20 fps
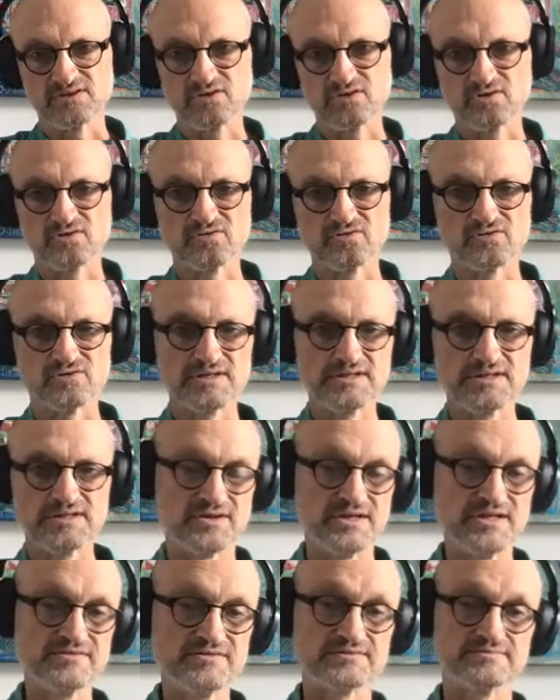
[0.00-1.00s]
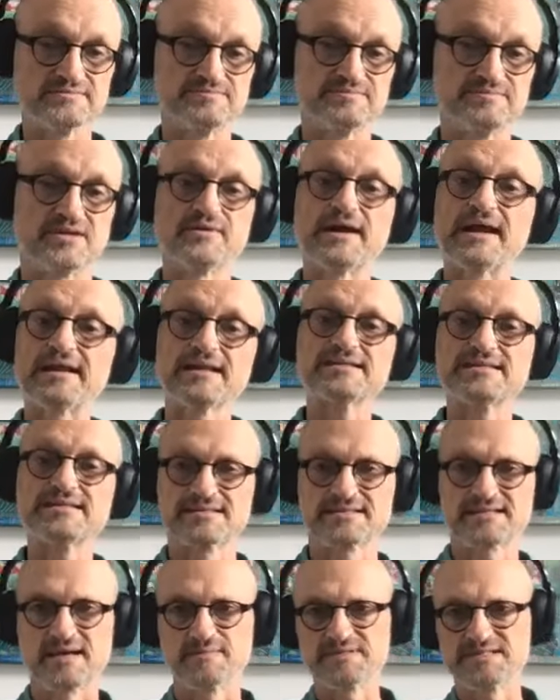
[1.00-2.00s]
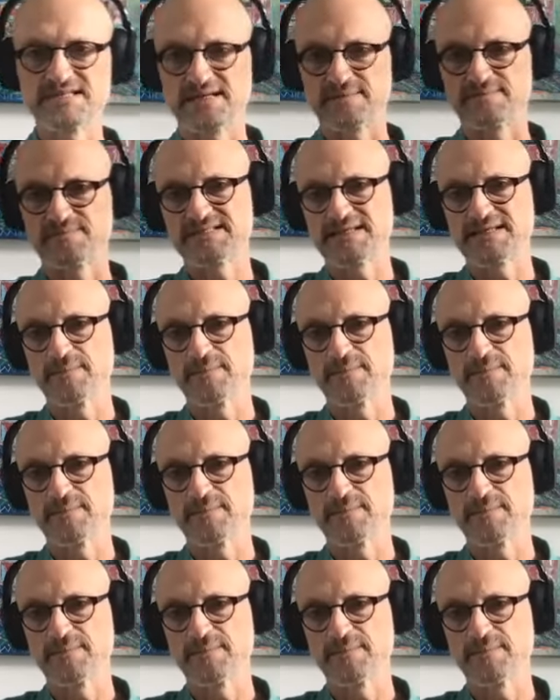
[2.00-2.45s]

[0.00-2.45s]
or you know, even paralysis comes up,